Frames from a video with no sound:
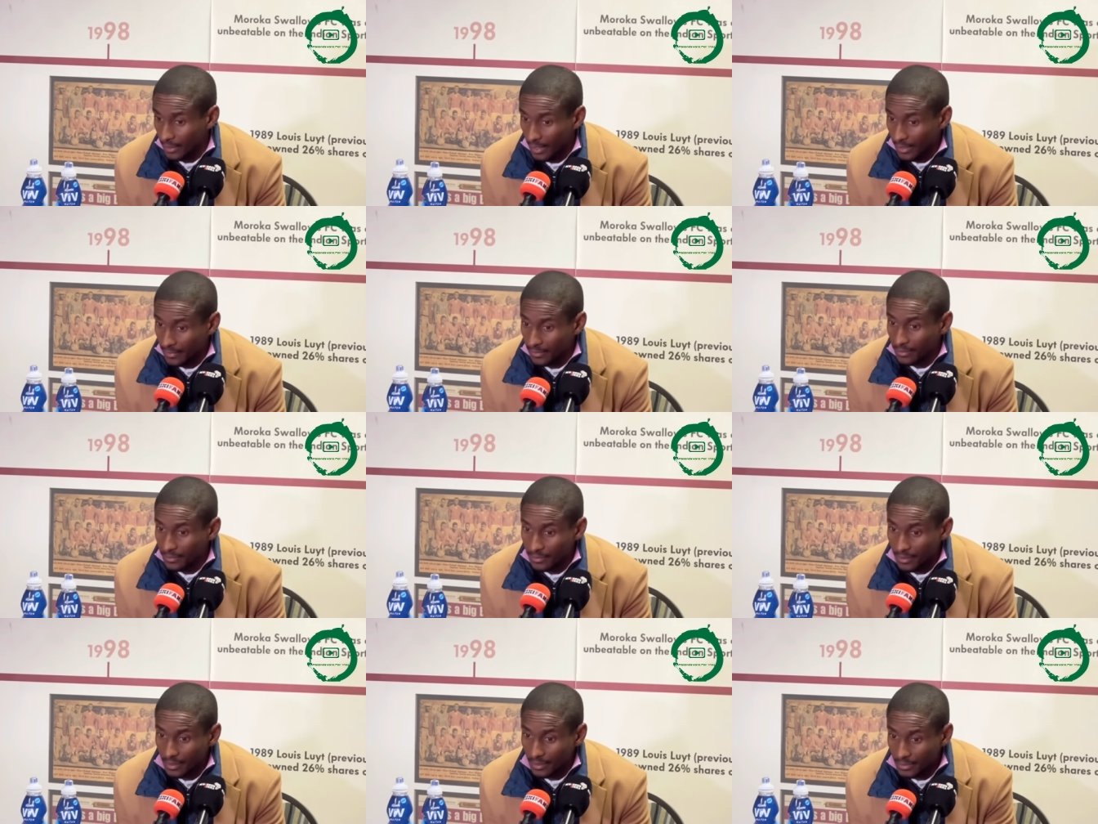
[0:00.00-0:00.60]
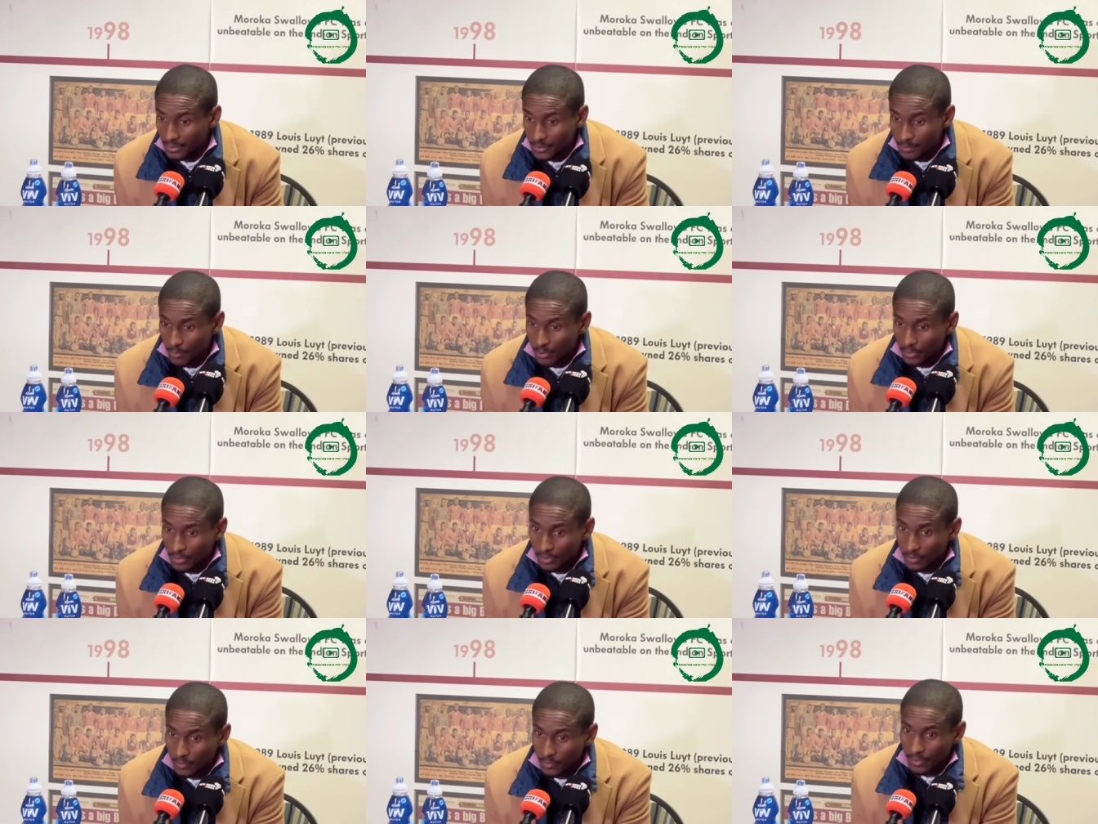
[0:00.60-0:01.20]
I think they are
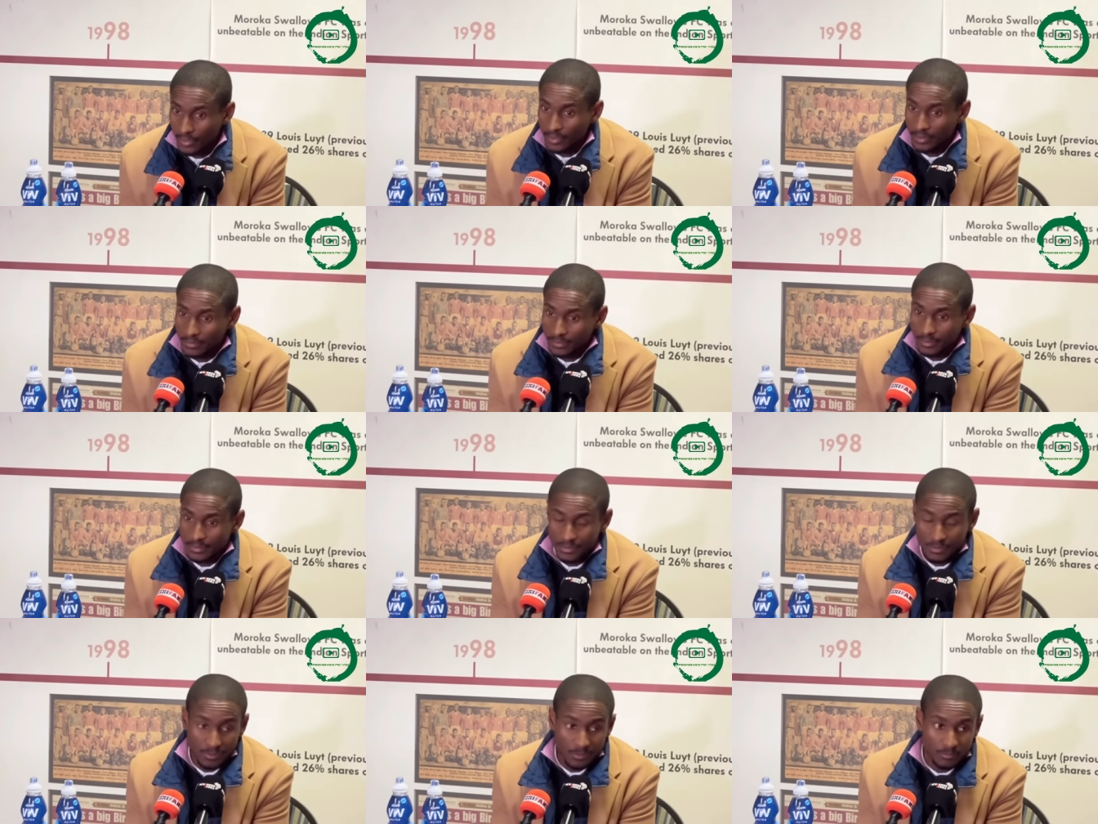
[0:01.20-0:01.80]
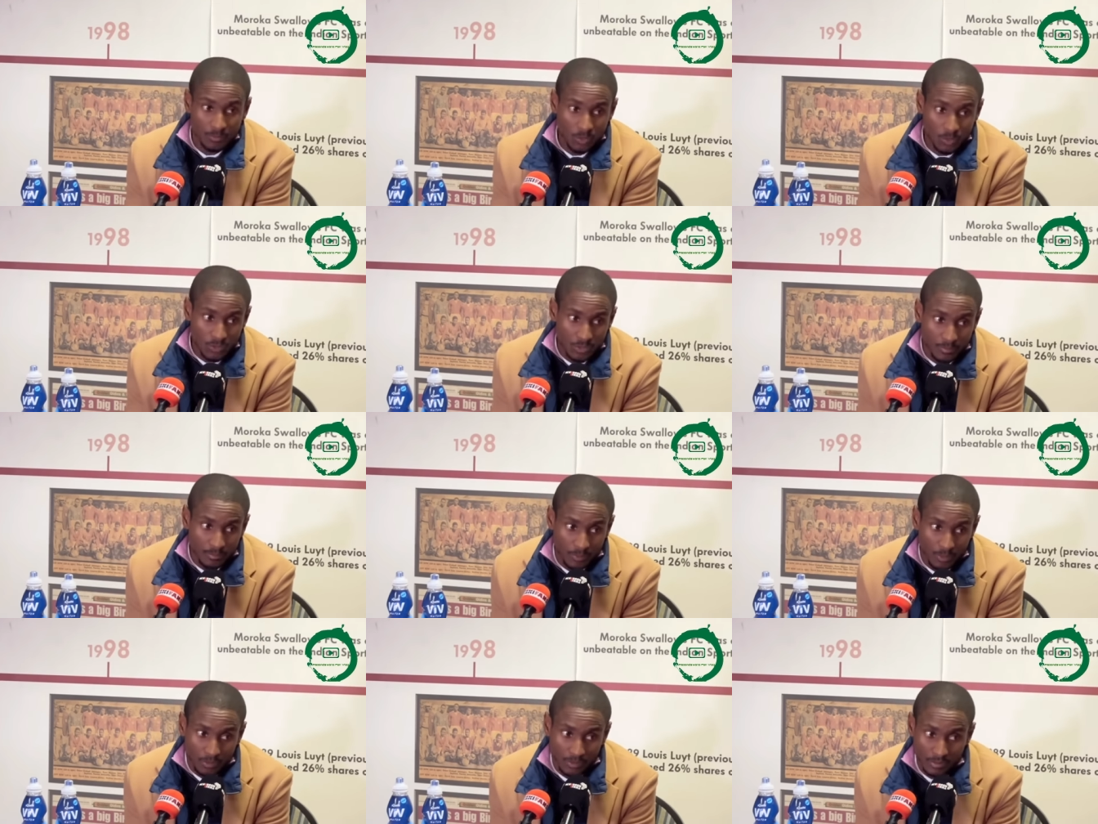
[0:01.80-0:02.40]
responding well, and it's the most
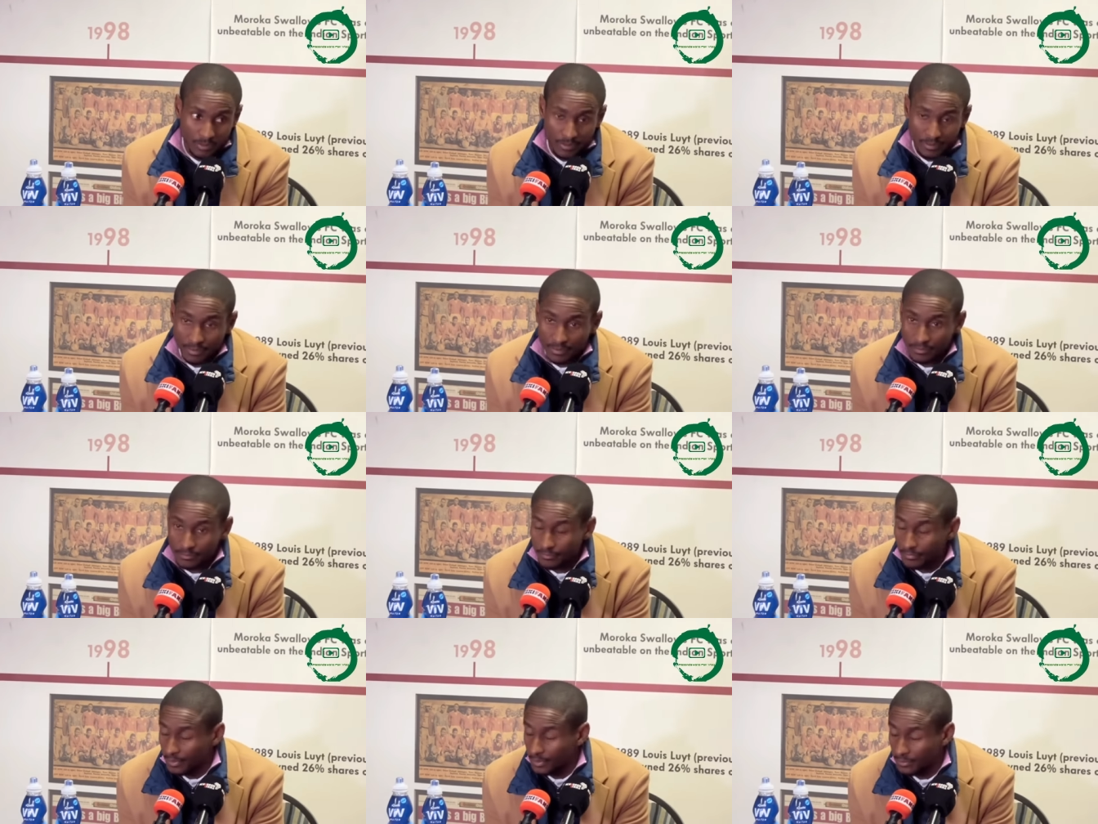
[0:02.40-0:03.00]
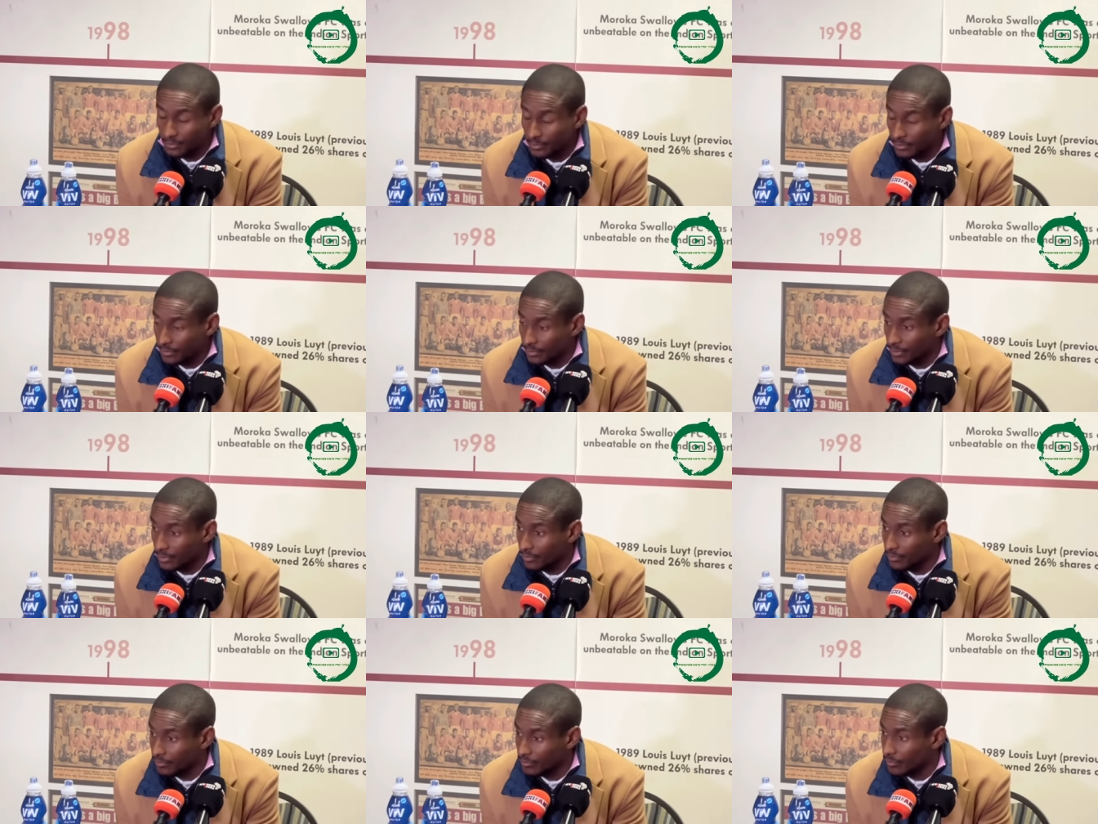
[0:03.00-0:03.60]
important thing. Ben,
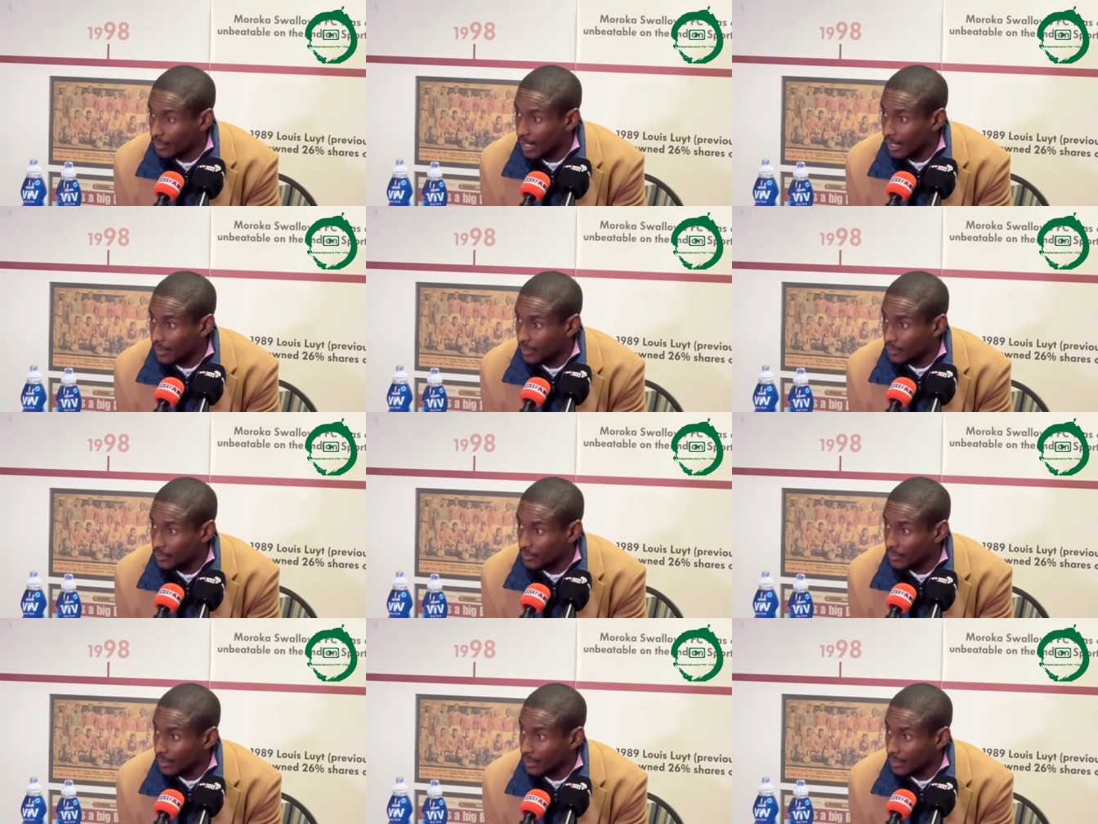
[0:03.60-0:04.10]
mm, I don't.